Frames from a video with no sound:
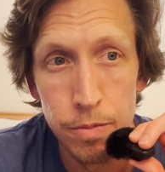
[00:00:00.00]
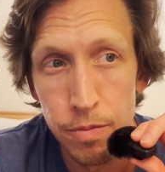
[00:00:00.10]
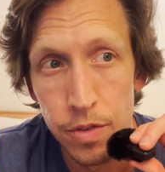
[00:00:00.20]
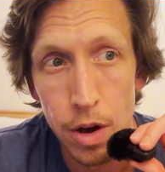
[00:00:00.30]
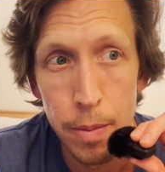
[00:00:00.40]

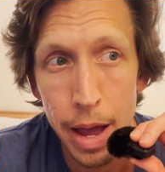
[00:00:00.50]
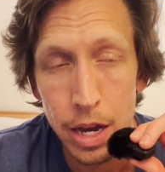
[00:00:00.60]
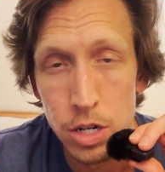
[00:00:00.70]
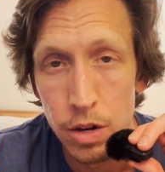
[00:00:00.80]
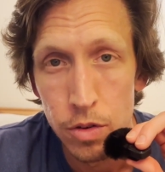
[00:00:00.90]
fare
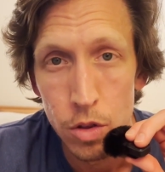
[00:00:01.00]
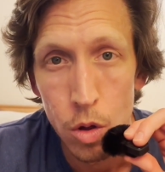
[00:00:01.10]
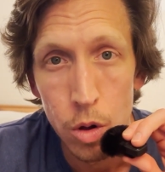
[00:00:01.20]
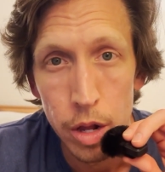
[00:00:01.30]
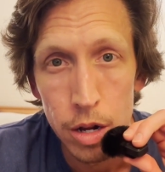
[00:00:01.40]
packaging for the
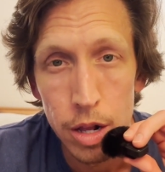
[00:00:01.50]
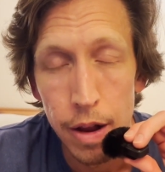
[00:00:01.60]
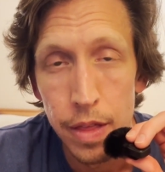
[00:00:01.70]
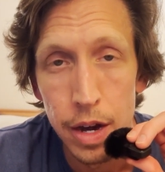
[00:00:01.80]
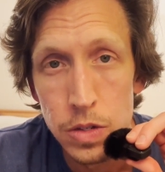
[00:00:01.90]
whole
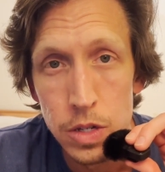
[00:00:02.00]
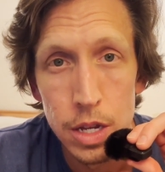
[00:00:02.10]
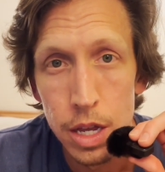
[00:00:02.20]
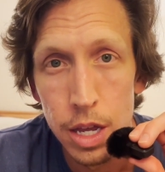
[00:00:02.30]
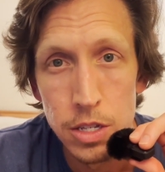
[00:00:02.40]
airline that is
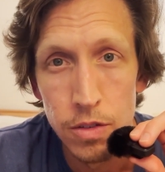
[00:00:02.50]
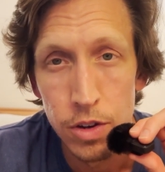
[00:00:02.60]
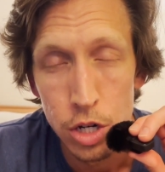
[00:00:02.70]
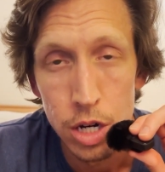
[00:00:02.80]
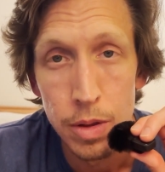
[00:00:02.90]

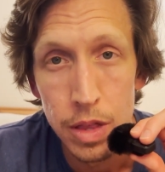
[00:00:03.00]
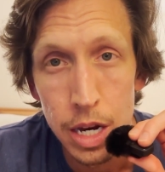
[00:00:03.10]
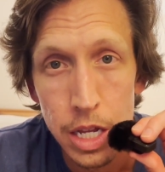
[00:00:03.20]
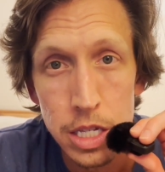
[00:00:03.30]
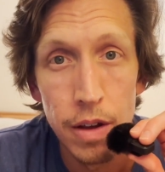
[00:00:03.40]
insufficient to meet the
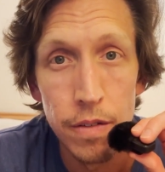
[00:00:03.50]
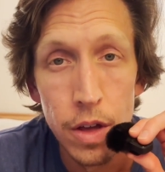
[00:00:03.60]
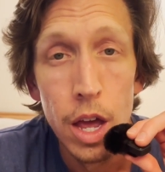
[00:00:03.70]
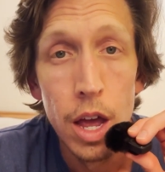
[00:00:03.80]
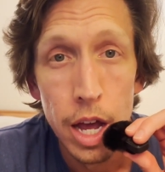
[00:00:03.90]
needs of
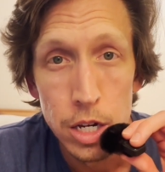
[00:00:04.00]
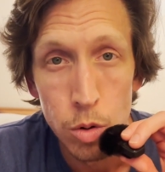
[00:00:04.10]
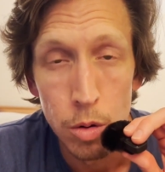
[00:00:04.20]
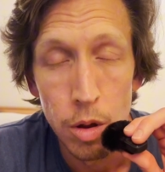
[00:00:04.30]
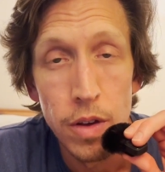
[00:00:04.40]

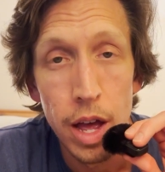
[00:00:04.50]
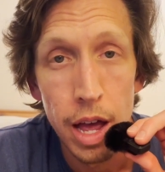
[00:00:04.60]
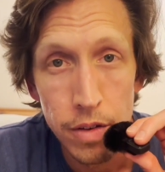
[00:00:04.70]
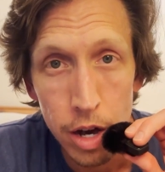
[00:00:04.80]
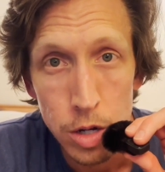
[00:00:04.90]

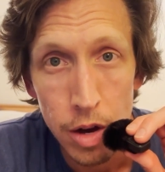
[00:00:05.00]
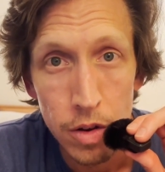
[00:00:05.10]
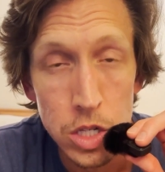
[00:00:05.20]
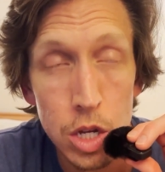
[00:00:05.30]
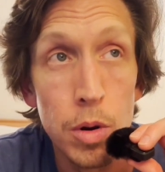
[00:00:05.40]
2025 air travel
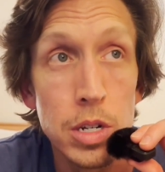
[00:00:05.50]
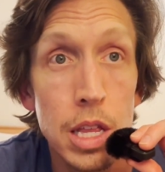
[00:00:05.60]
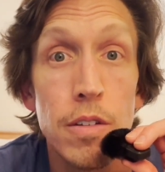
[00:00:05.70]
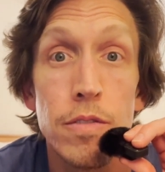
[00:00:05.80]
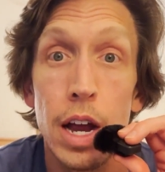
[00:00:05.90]
consumers.
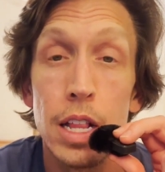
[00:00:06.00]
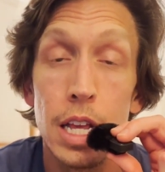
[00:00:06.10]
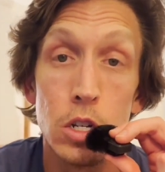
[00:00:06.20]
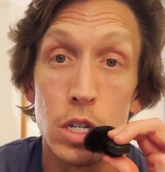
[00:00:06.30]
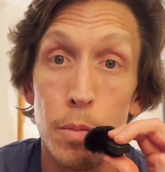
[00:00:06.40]
And then
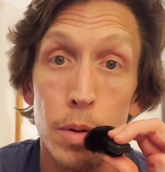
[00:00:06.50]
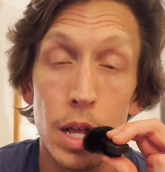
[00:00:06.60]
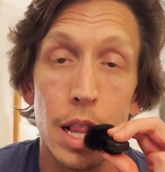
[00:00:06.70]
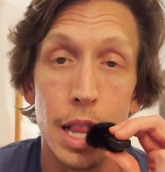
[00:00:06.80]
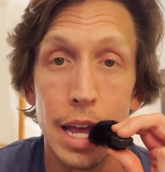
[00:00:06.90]
finally, just
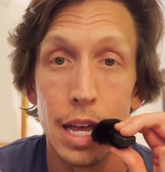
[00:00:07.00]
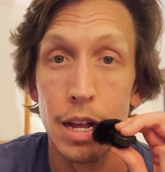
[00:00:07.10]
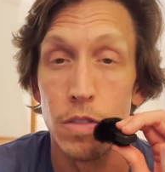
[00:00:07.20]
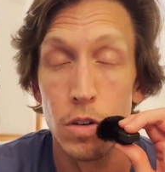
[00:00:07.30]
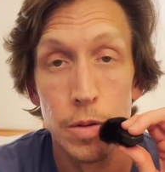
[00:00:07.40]
completely lacking.
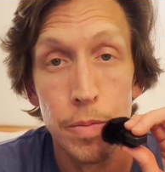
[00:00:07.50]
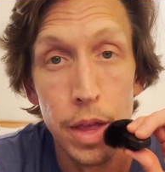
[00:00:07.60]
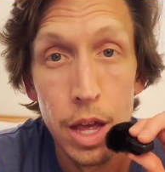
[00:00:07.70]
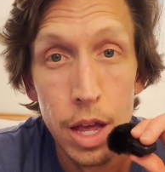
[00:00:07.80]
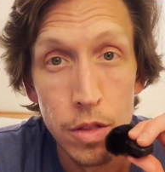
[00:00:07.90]
Like there's
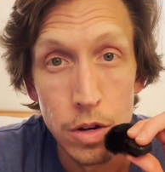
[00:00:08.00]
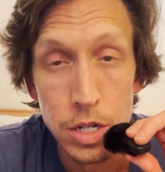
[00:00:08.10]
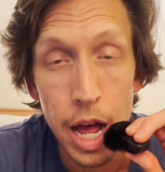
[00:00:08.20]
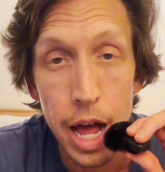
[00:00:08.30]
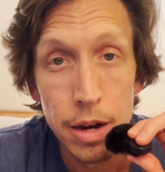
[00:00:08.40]

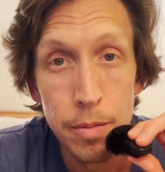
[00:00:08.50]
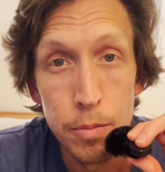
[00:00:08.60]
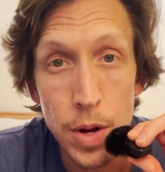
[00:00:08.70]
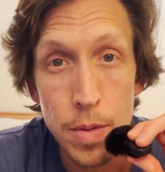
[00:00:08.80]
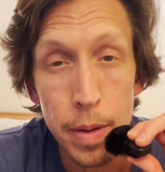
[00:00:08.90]
not
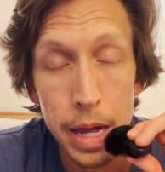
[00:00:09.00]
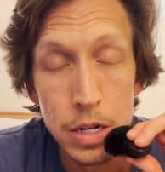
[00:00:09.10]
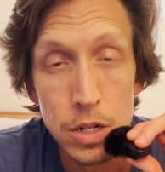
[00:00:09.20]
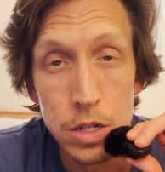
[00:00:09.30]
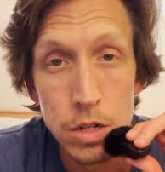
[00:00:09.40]
premium
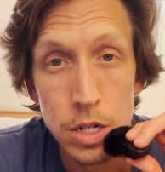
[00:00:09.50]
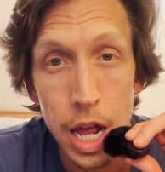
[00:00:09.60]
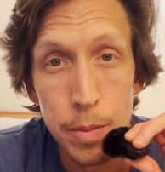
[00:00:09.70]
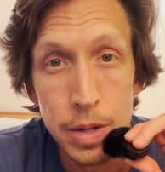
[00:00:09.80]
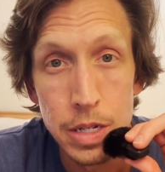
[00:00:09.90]
lounges, there's
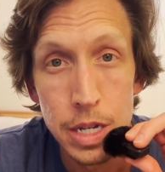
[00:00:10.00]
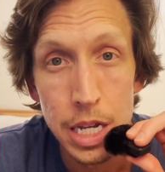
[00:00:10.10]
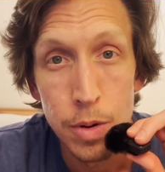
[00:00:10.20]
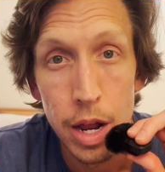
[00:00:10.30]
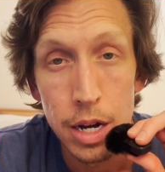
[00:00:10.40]
not a business
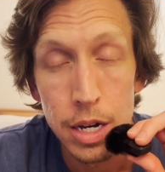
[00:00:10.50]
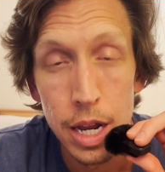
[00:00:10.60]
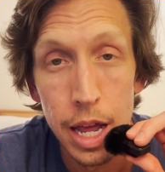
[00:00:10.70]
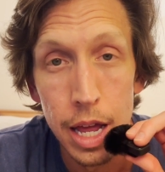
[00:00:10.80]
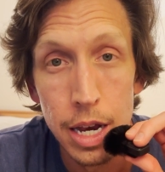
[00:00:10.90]
class product,
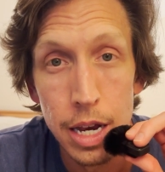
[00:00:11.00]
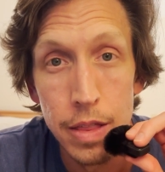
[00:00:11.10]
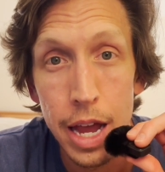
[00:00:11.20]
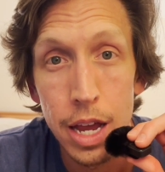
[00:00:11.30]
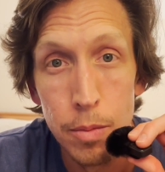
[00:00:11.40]
and
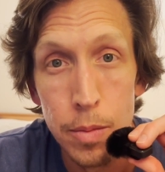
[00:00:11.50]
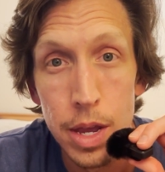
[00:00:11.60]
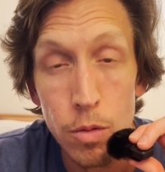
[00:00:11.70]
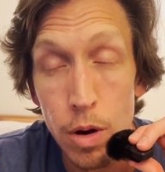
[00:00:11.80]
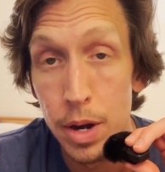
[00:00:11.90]
that can
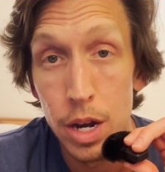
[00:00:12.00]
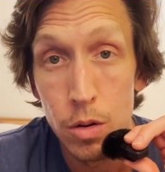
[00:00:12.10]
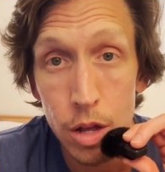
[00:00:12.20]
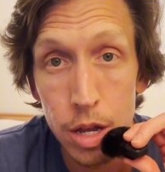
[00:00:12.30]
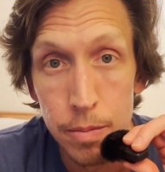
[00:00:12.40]
be remedied
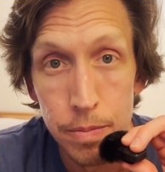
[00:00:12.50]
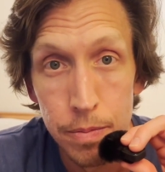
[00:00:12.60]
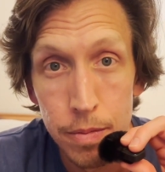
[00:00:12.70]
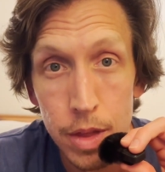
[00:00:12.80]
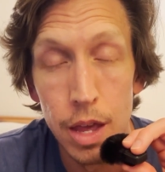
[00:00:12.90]
quickly
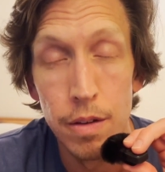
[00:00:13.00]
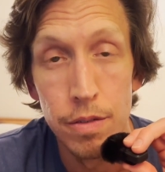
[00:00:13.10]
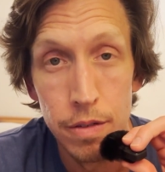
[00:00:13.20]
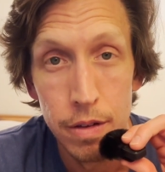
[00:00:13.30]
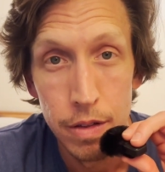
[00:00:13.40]
if
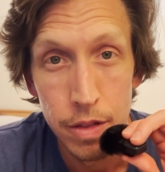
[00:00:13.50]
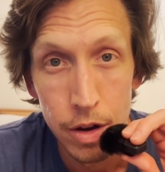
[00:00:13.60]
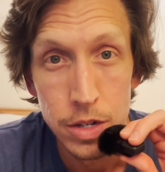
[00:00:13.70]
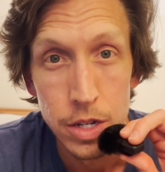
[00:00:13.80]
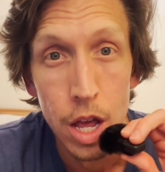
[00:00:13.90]

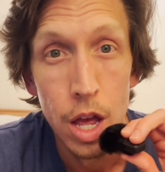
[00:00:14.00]
there is